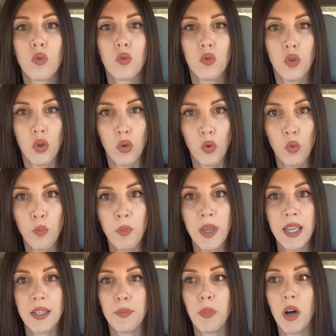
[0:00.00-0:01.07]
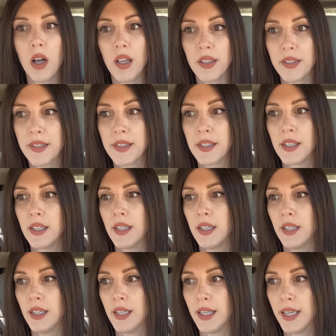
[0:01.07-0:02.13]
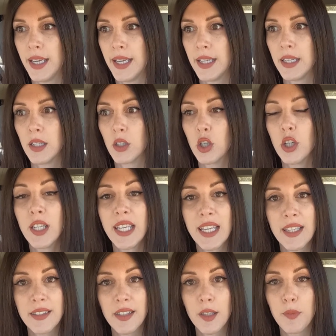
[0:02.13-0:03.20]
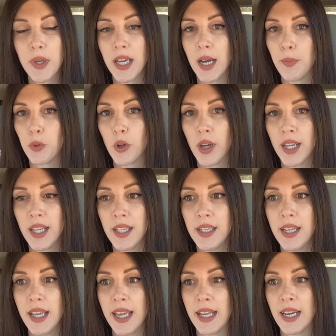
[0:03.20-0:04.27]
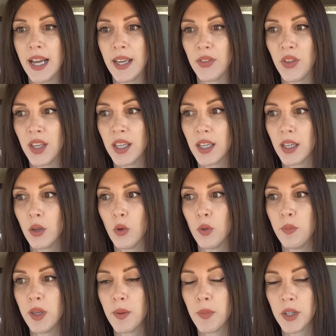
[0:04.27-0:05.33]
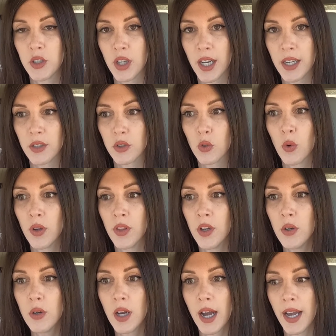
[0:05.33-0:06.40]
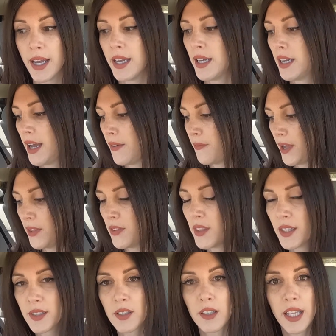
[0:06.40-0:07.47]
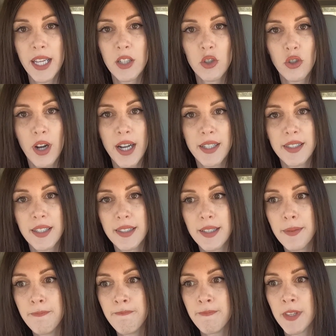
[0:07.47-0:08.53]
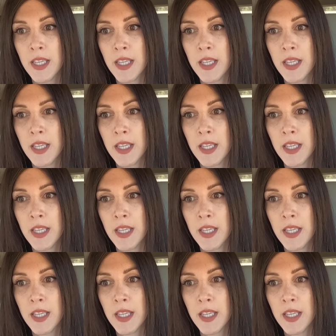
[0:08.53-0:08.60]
meatballs. It could easily be upgraded, and I think it would be a much higher score though. I have faith in this little H-Track system.